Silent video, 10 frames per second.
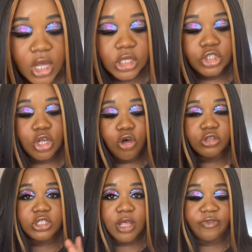So
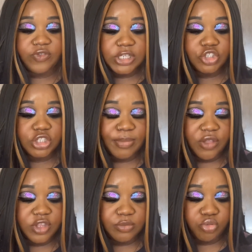some features
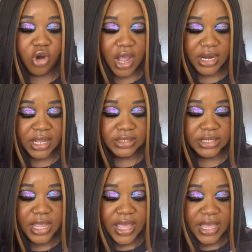about this product
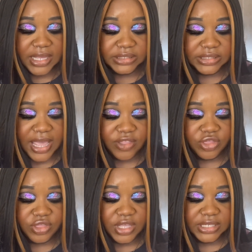is that
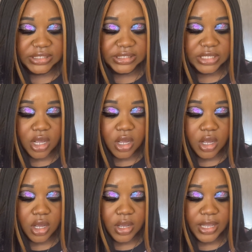this
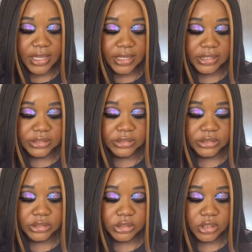
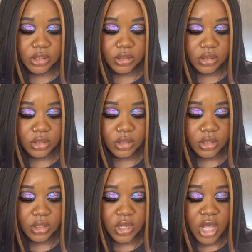is
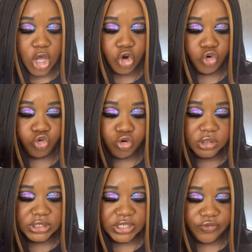
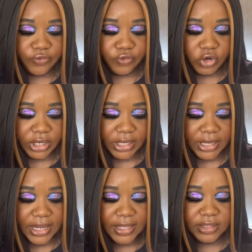cruelty
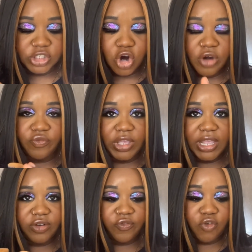free, and these are
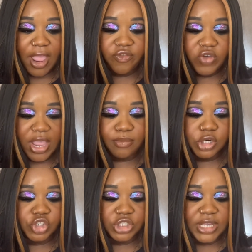vegan
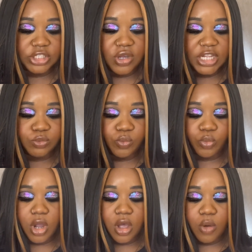fibers, just in case you guys were
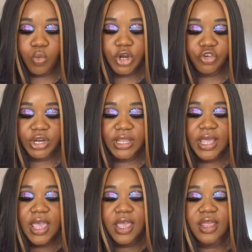wondering.
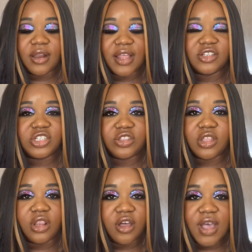And I
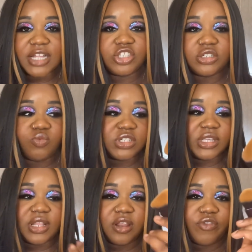just once
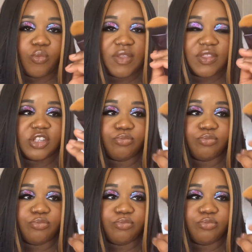again love the way that this